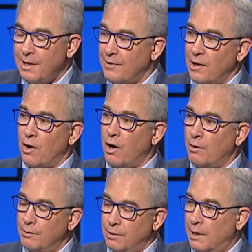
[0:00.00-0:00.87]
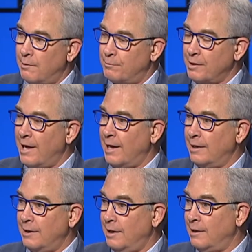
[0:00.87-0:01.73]
they all play
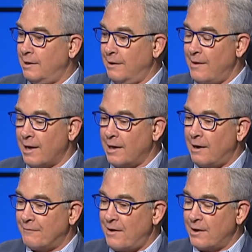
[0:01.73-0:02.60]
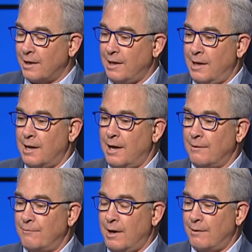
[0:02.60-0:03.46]
in that golf outing, and
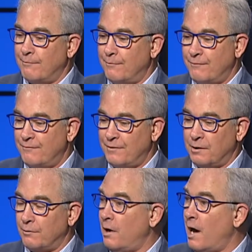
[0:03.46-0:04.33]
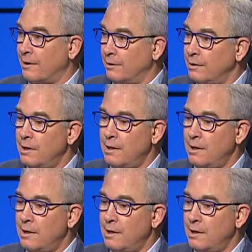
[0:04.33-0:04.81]
I feel honored.